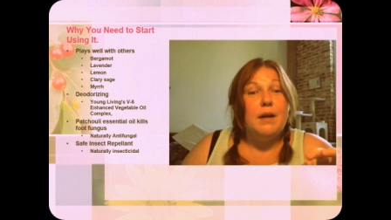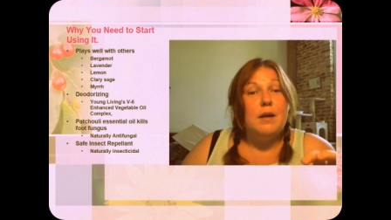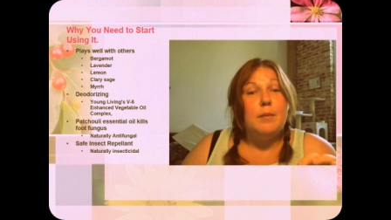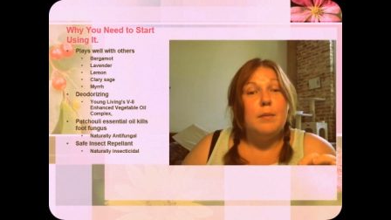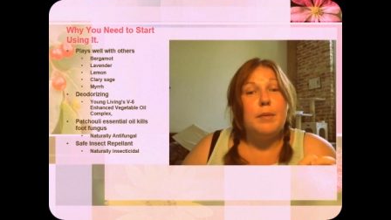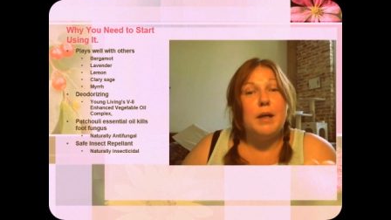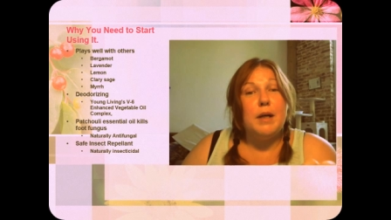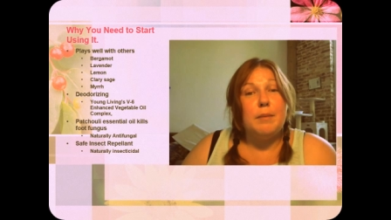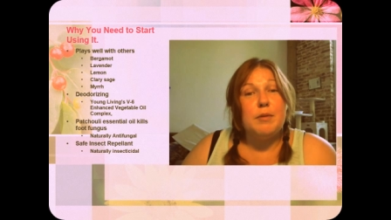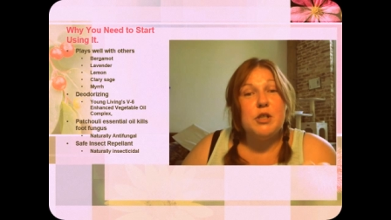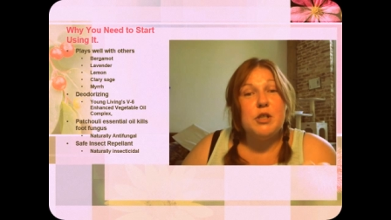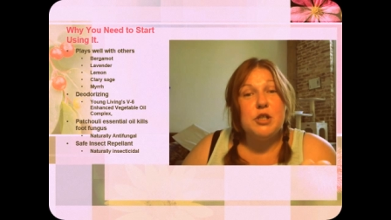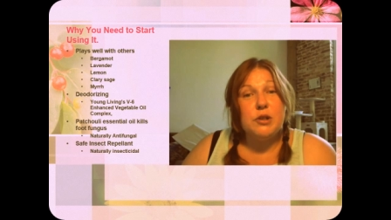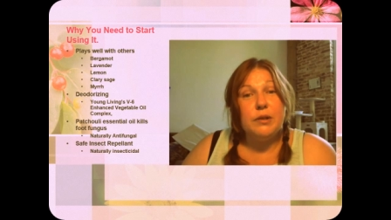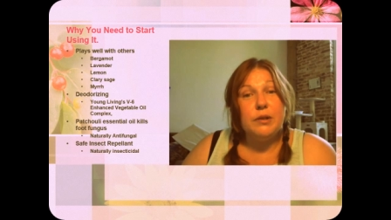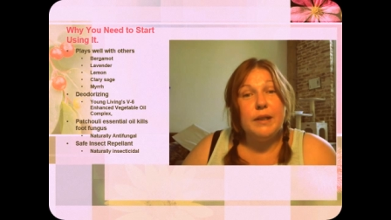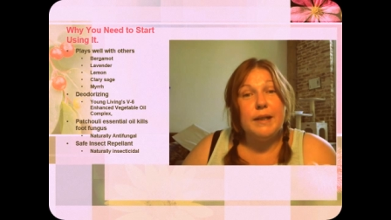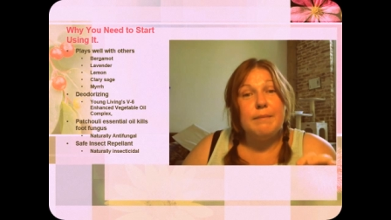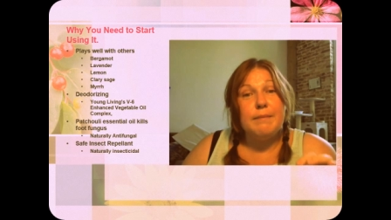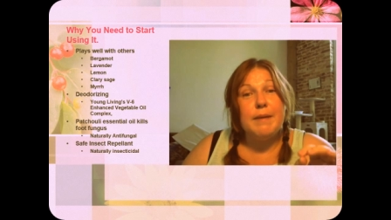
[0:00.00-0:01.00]
But
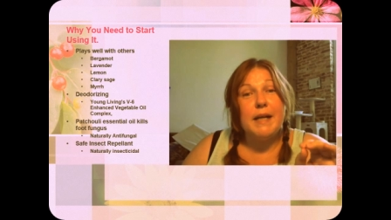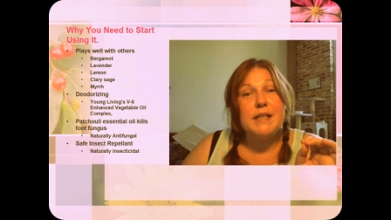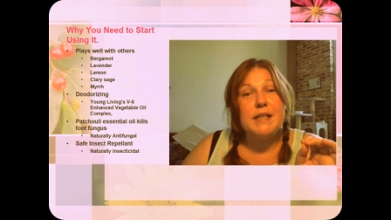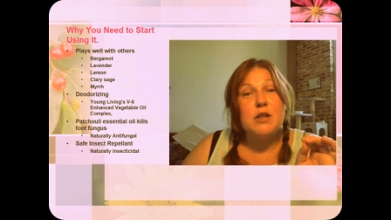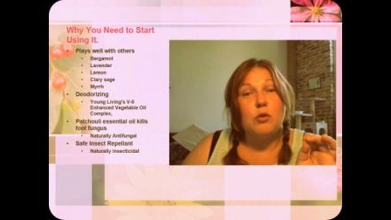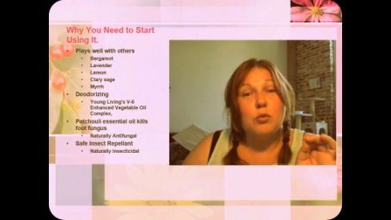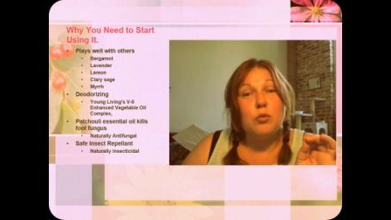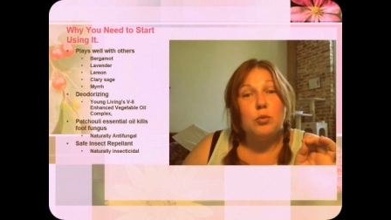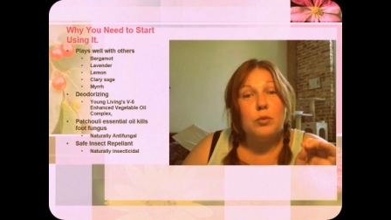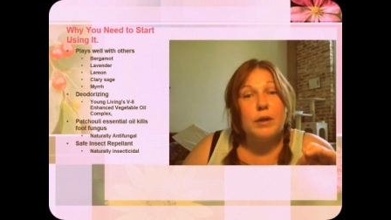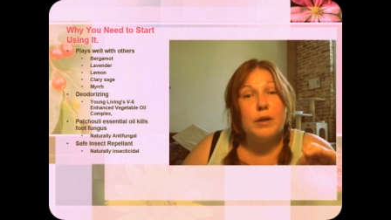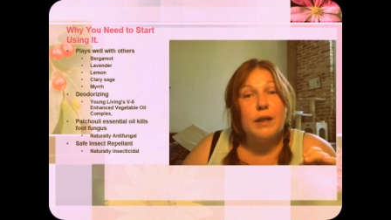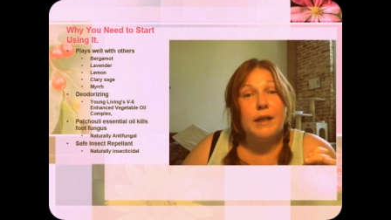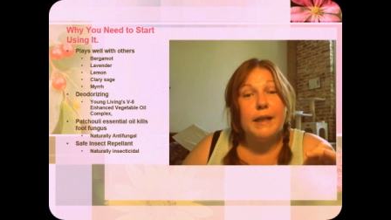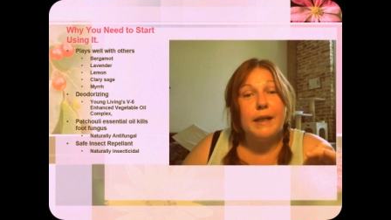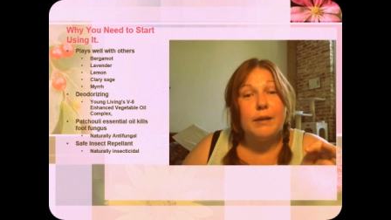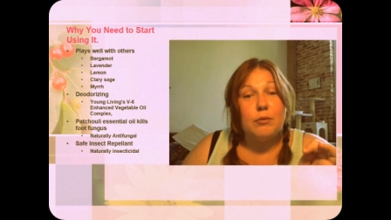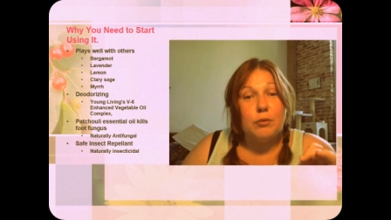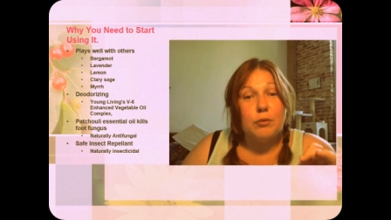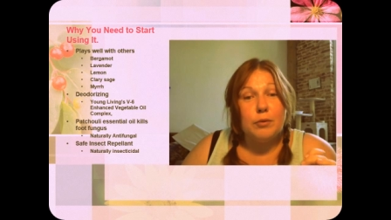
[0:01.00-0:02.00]
patchouli makes a
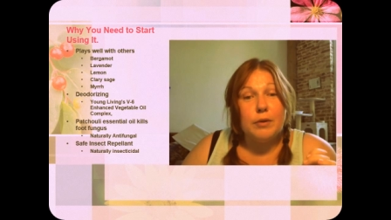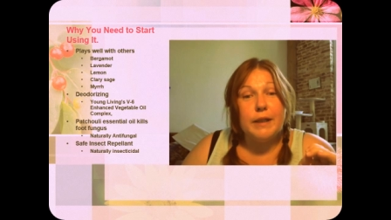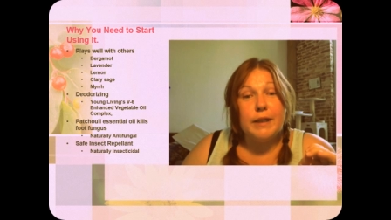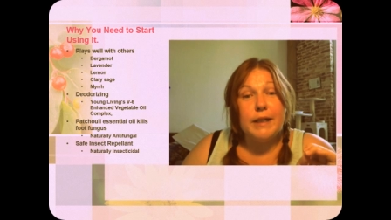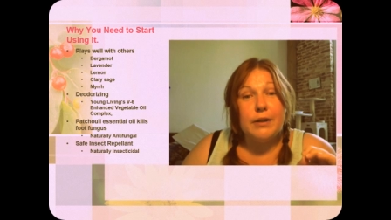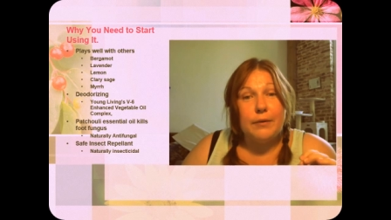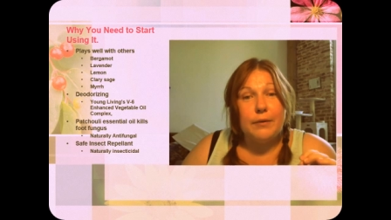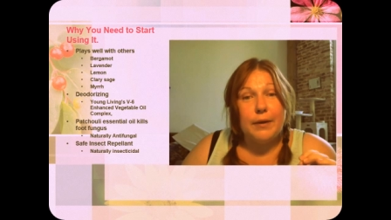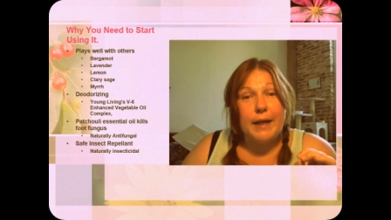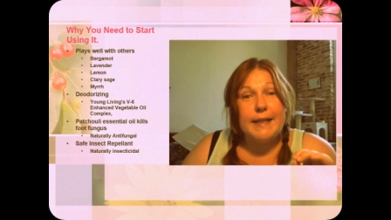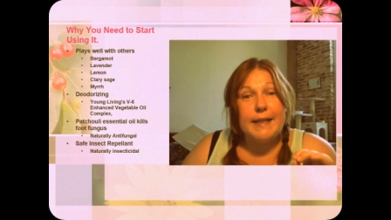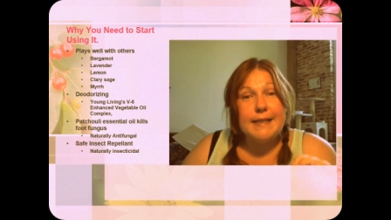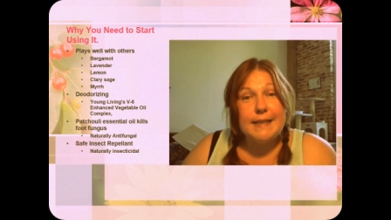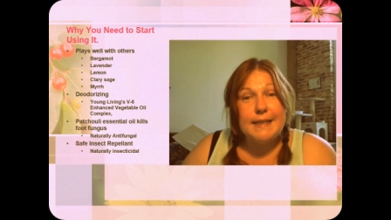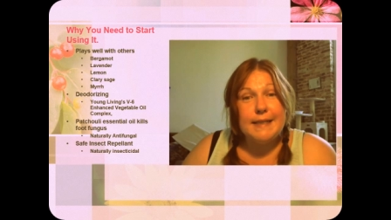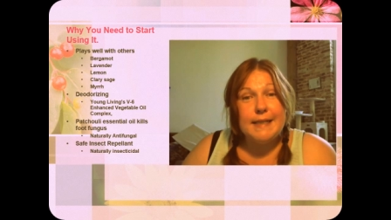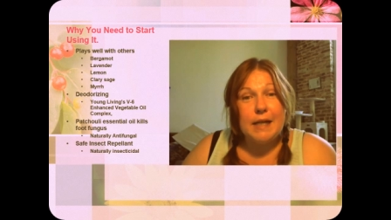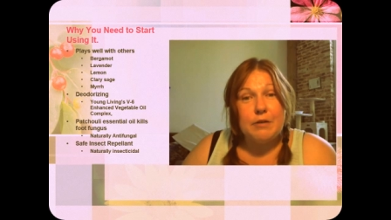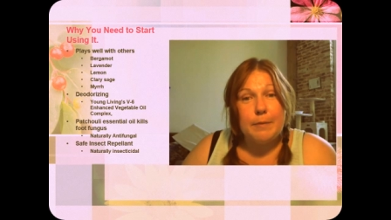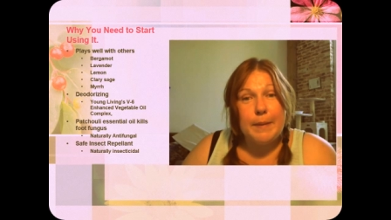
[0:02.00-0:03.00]
really, really great
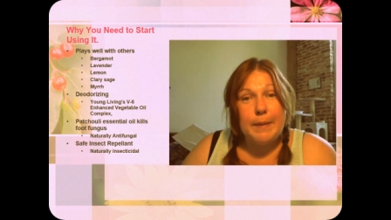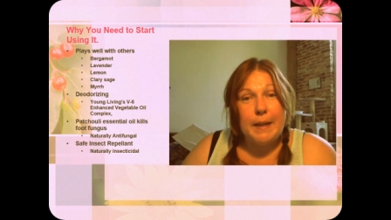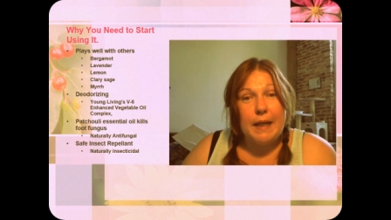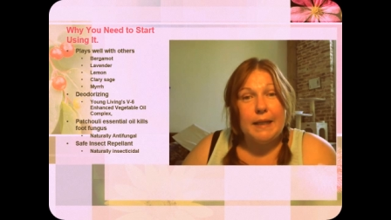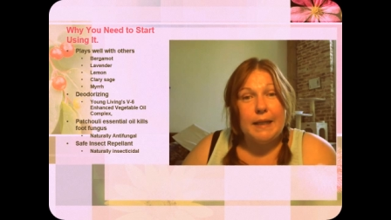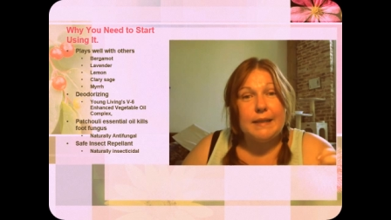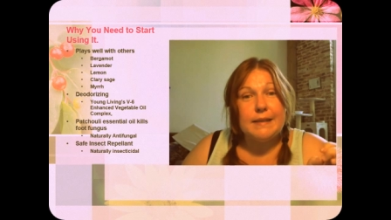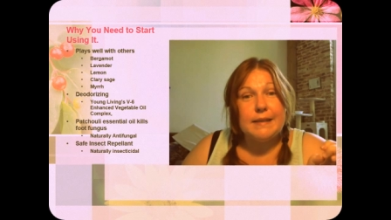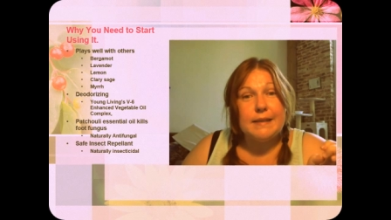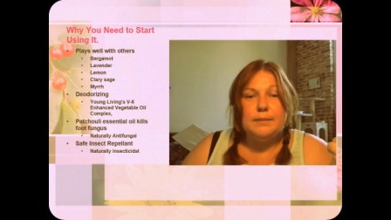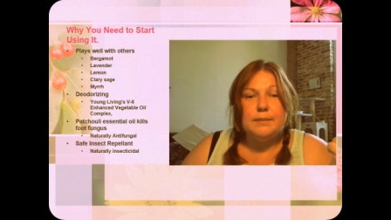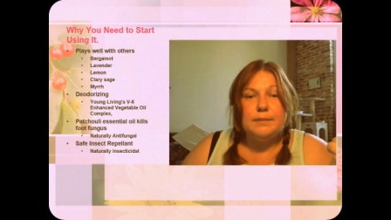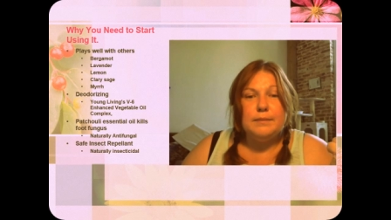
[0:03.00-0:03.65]
insect repellent.